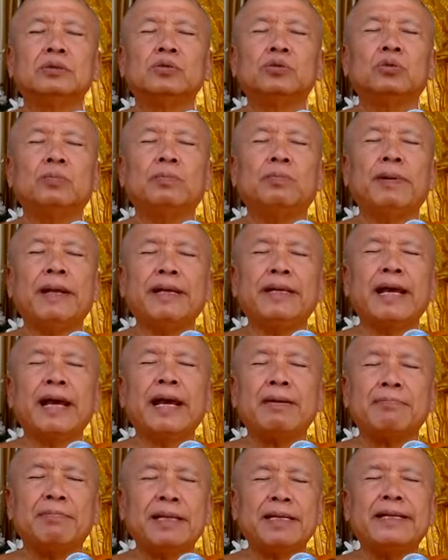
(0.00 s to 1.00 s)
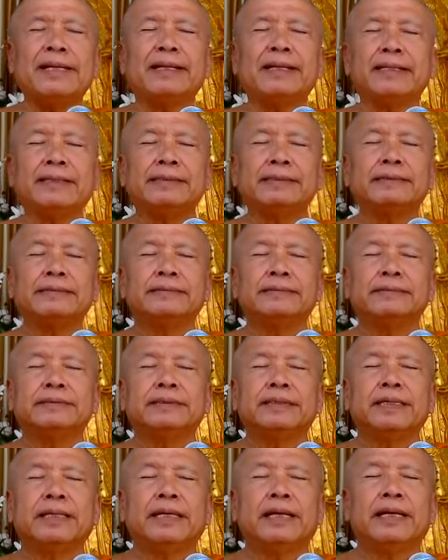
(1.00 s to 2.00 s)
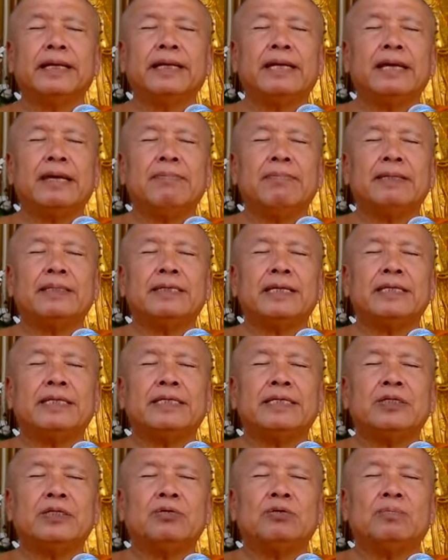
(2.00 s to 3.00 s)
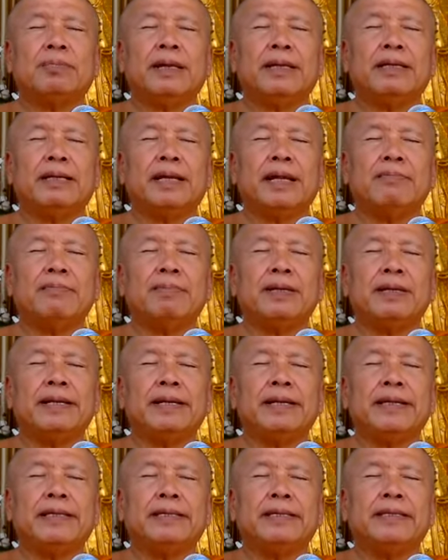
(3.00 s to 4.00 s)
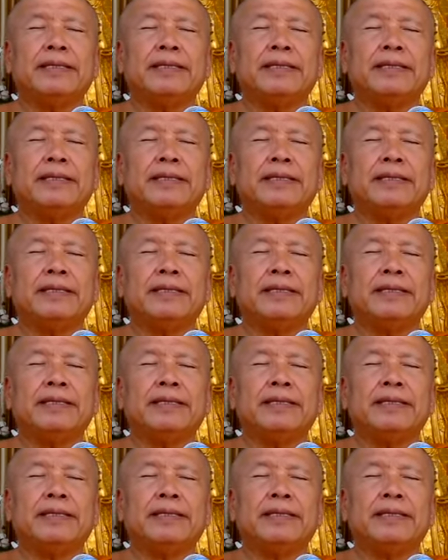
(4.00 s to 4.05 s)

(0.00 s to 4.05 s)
To breath and breathing. Keep attention to breath and breathing